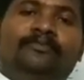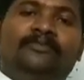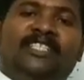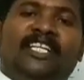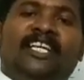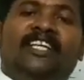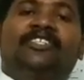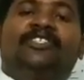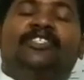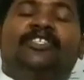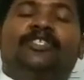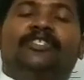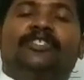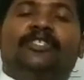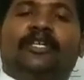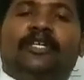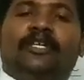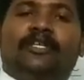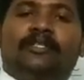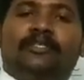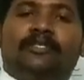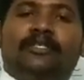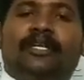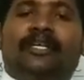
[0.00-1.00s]

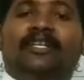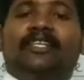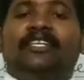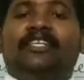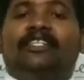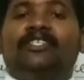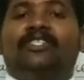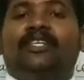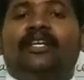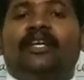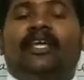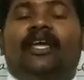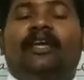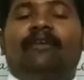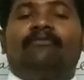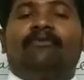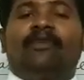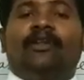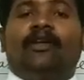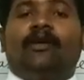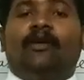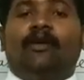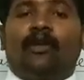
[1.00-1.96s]
existence and each and every